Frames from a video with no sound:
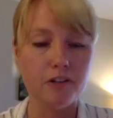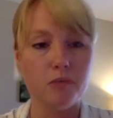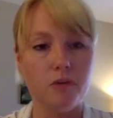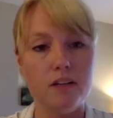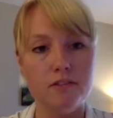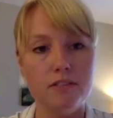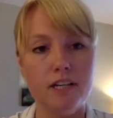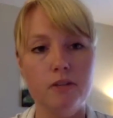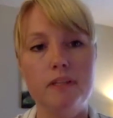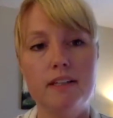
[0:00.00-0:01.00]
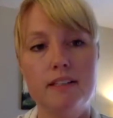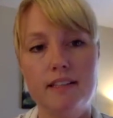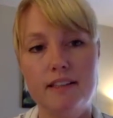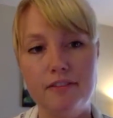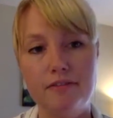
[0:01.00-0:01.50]
will also tell me is
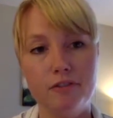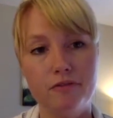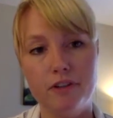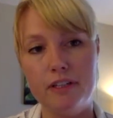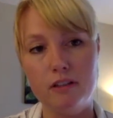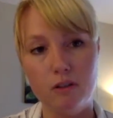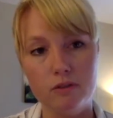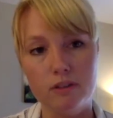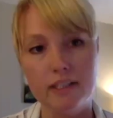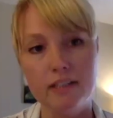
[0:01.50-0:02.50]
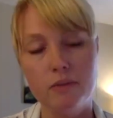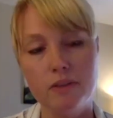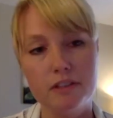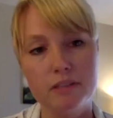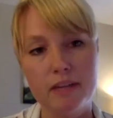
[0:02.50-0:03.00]
that they feel very lonely with
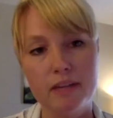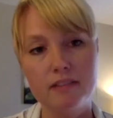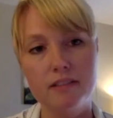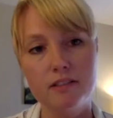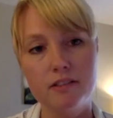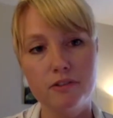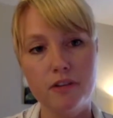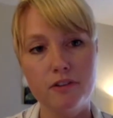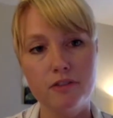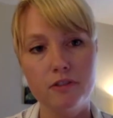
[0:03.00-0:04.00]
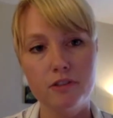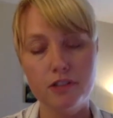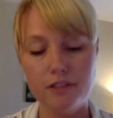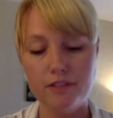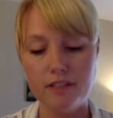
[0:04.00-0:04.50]
their spouses throughout the first
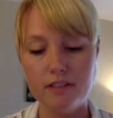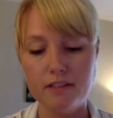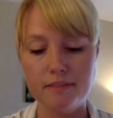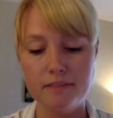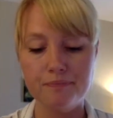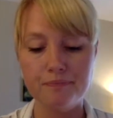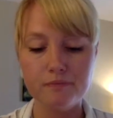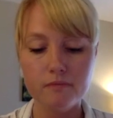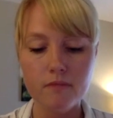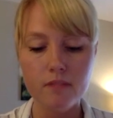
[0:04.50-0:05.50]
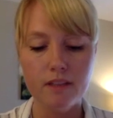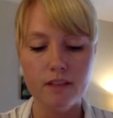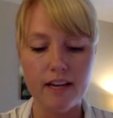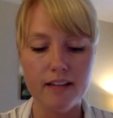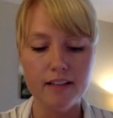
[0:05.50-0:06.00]
year of this,
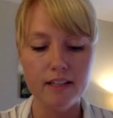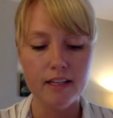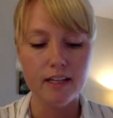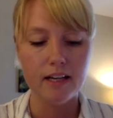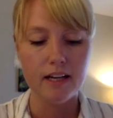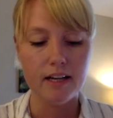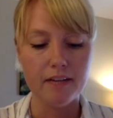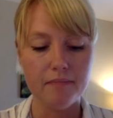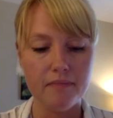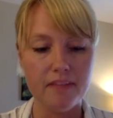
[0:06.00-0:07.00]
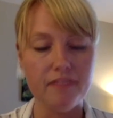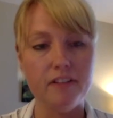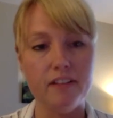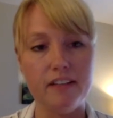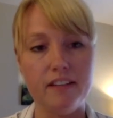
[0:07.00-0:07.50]
that they feel
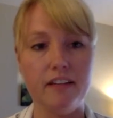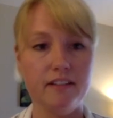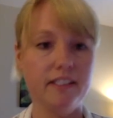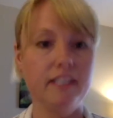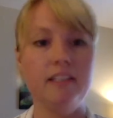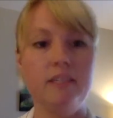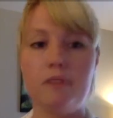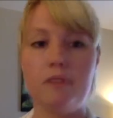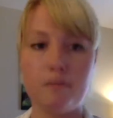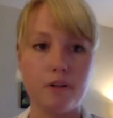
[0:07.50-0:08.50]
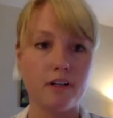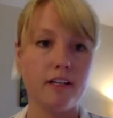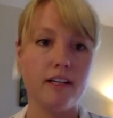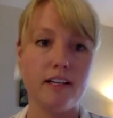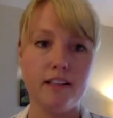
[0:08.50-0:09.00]
like they're dealing with the
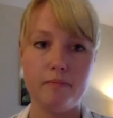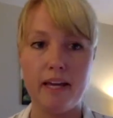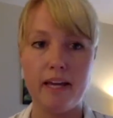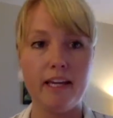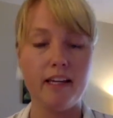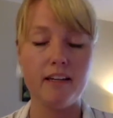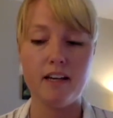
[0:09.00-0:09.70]
burden and the pain